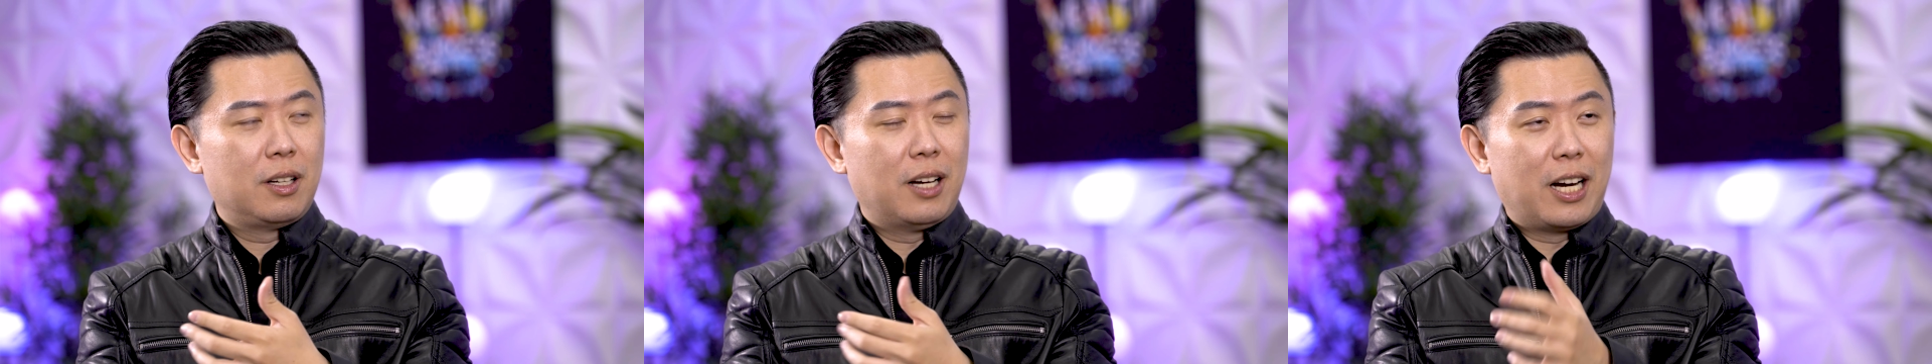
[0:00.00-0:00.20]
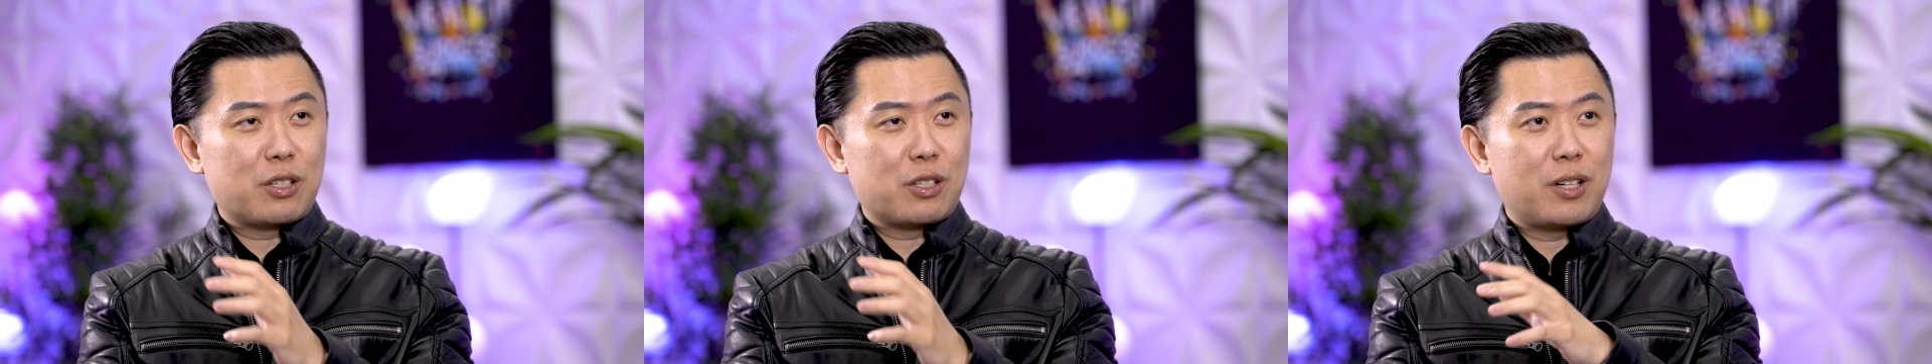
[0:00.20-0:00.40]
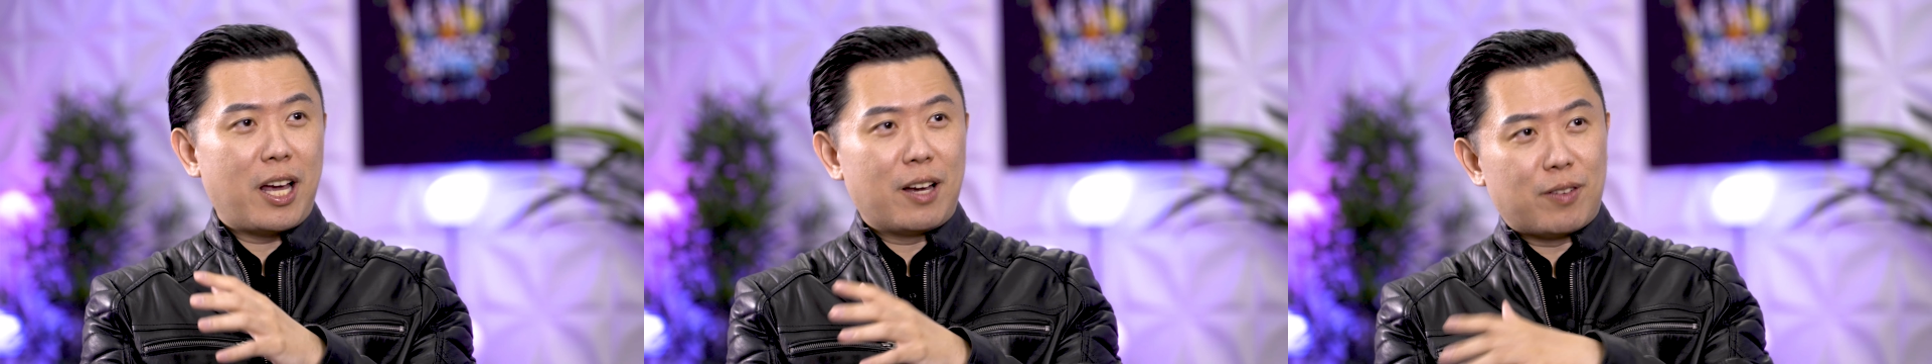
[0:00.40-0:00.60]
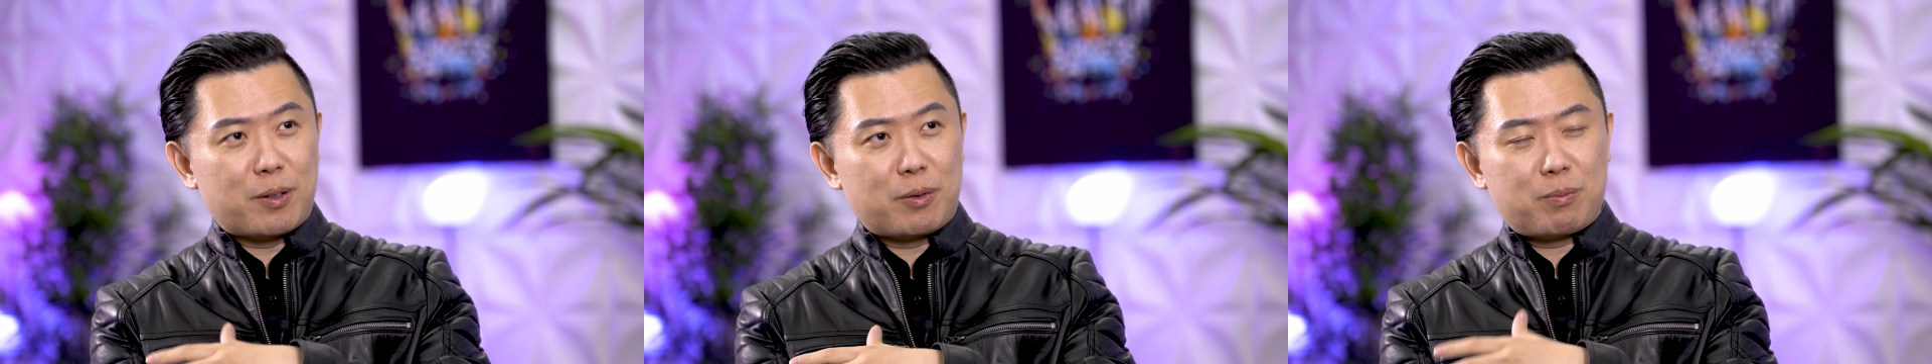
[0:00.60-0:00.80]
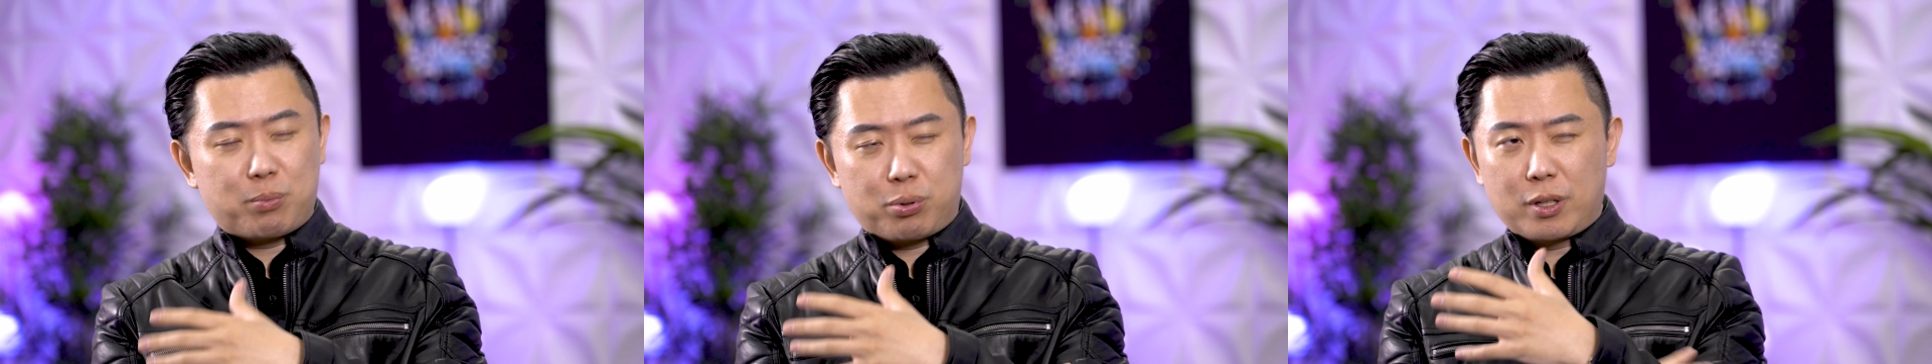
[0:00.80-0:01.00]
I actually have a
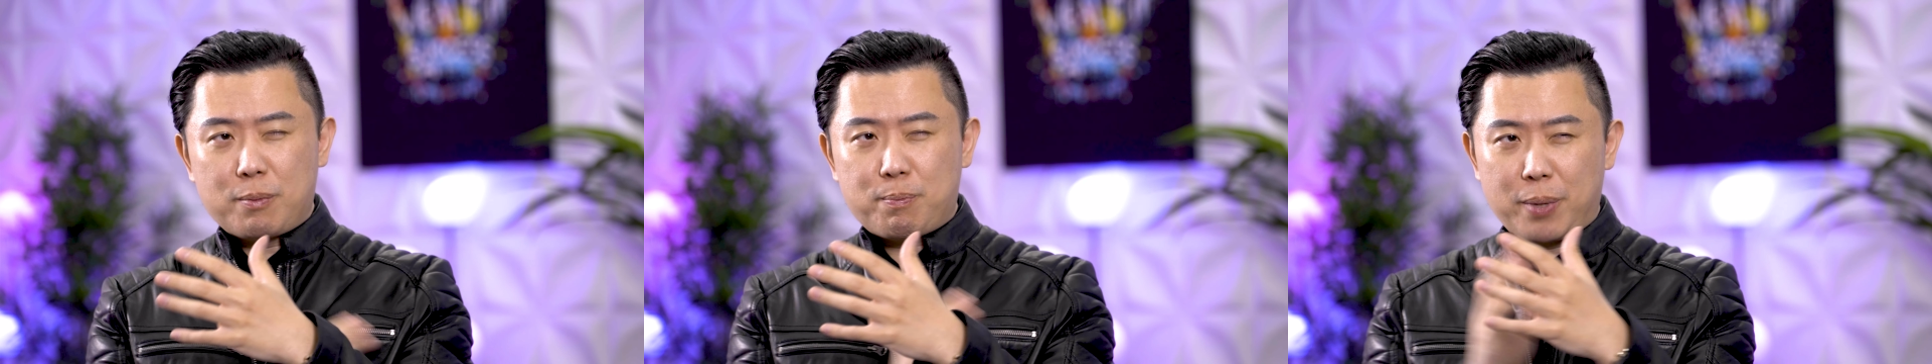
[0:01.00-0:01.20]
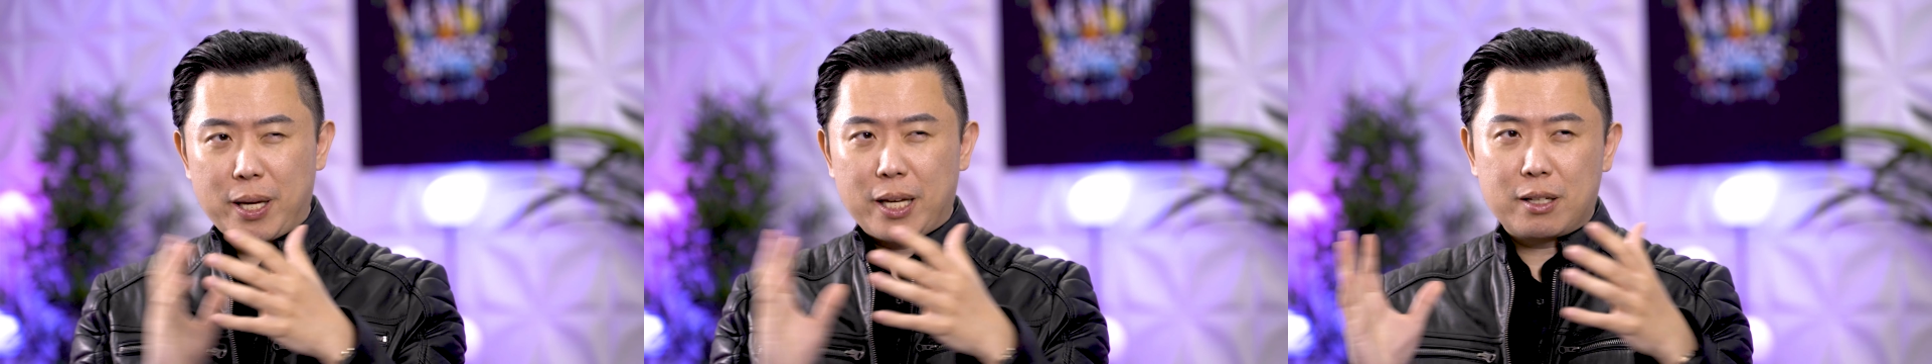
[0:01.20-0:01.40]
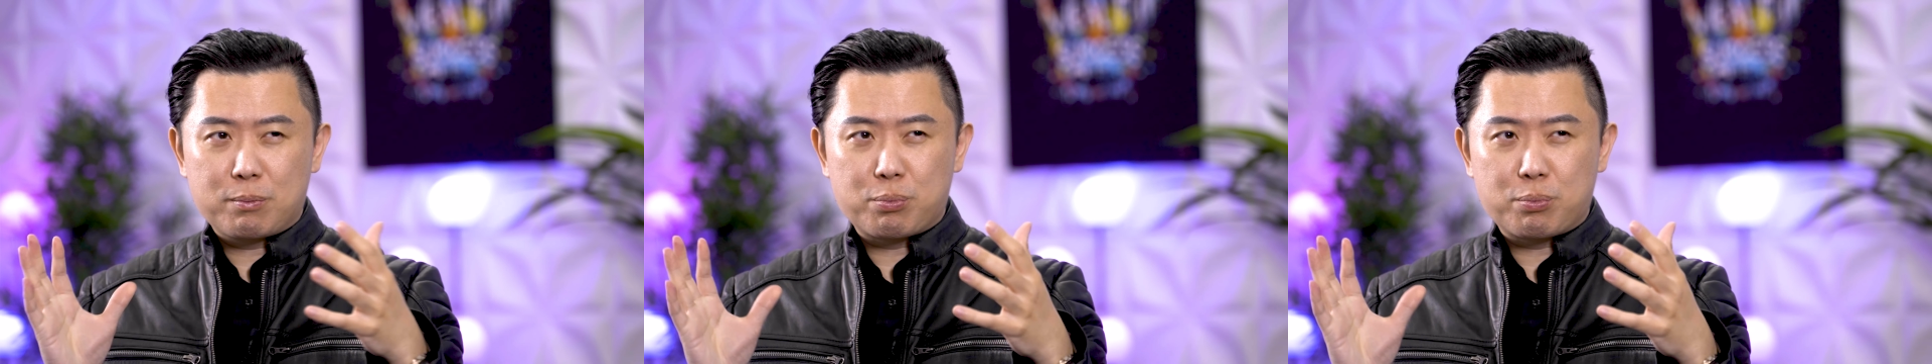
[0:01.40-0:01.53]
pretty big